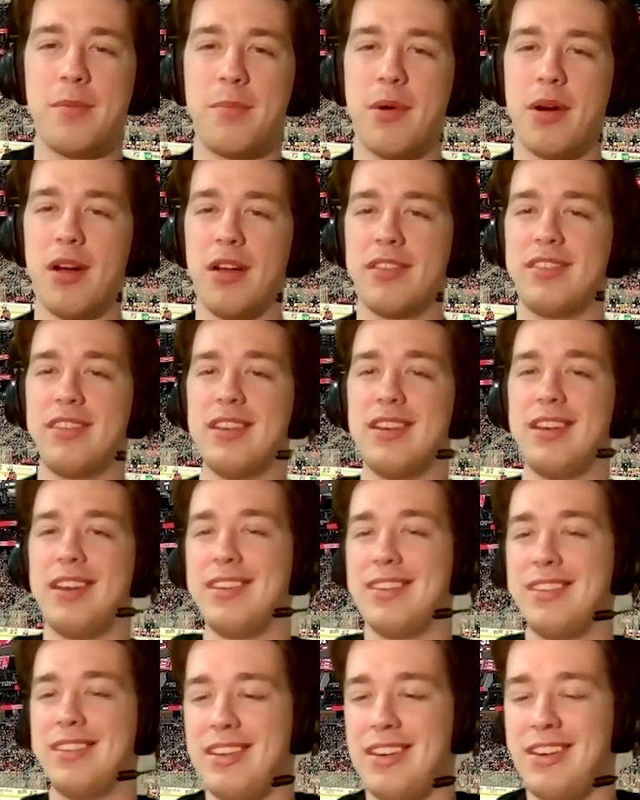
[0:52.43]
Boston
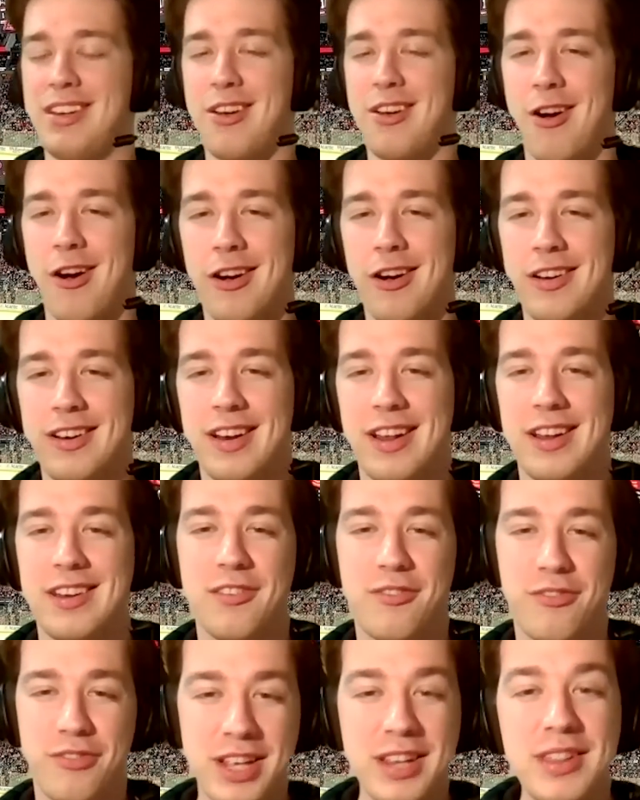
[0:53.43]
and TD Garden and
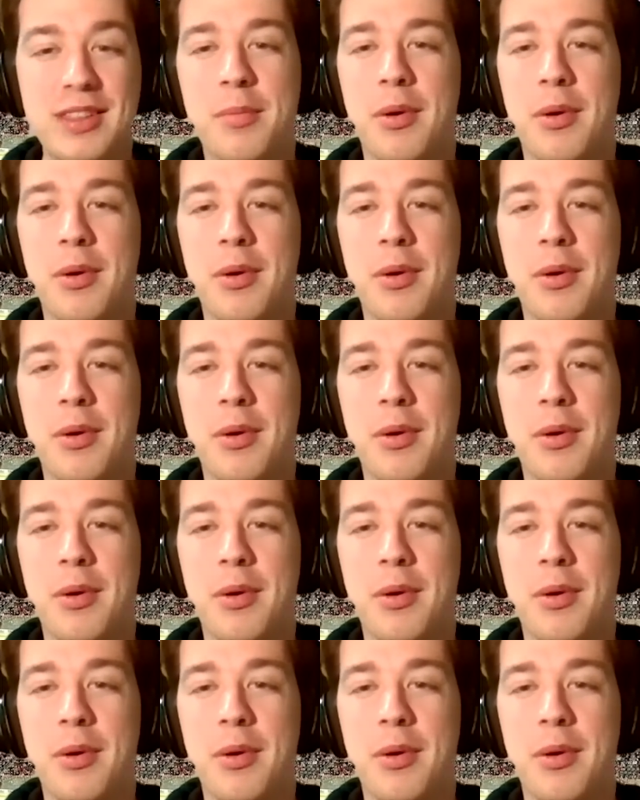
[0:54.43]
defeat